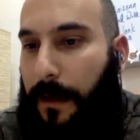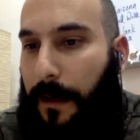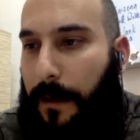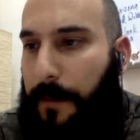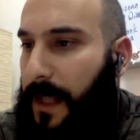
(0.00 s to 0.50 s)

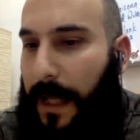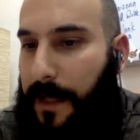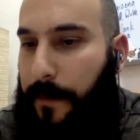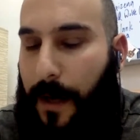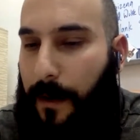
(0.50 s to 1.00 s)
But
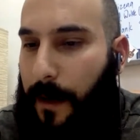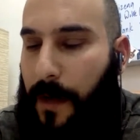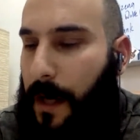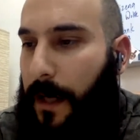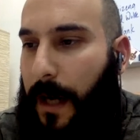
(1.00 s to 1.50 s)
that's about it. I'm
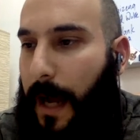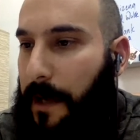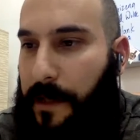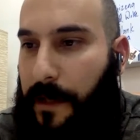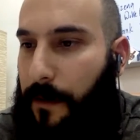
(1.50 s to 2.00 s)
not going to
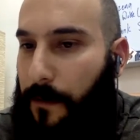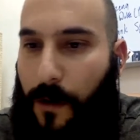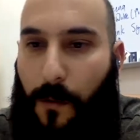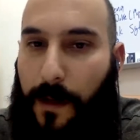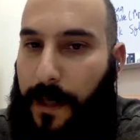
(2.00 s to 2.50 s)
ask you
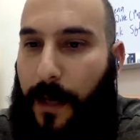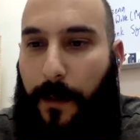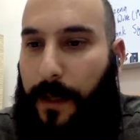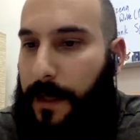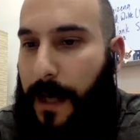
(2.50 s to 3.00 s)
who was
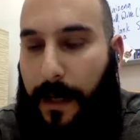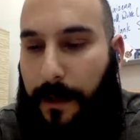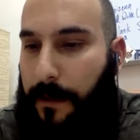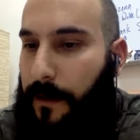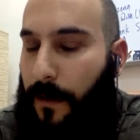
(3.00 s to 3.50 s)
Henry
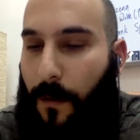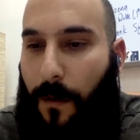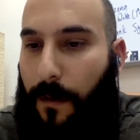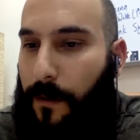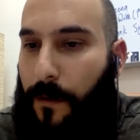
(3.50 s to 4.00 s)
II
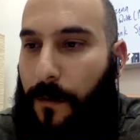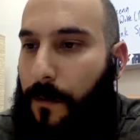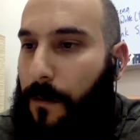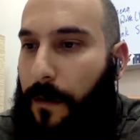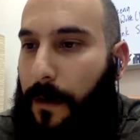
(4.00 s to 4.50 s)
or
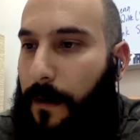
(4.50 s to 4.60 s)
who